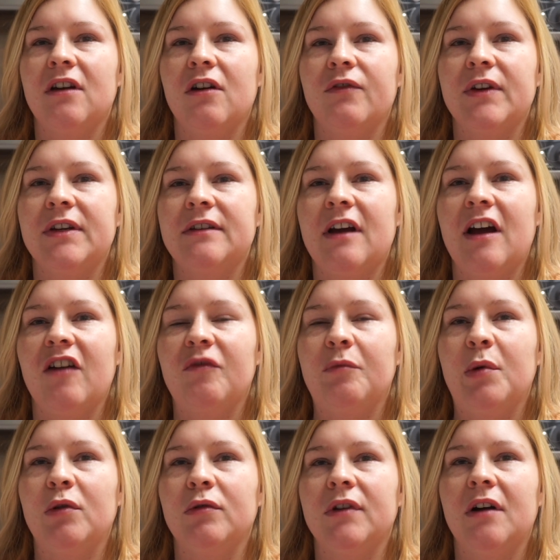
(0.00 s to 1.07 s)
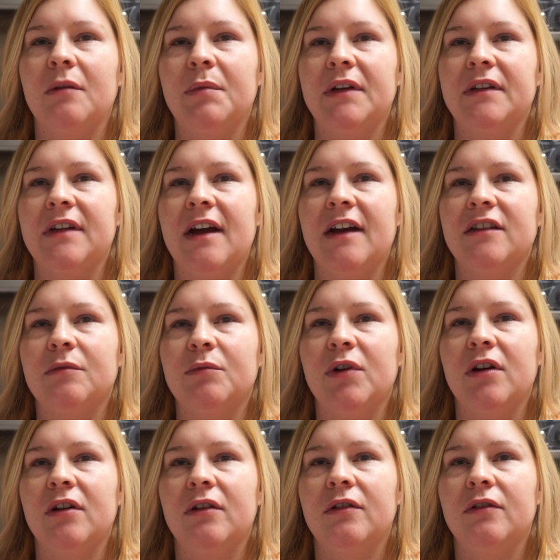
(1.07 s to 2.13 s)
service have pulled up into
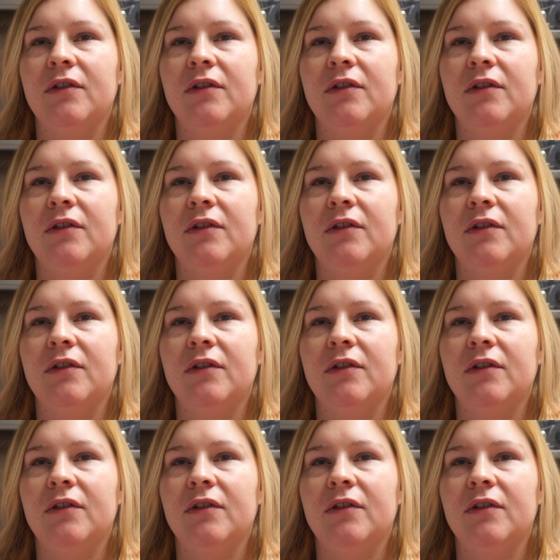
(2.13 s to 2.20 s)
Edinburgh.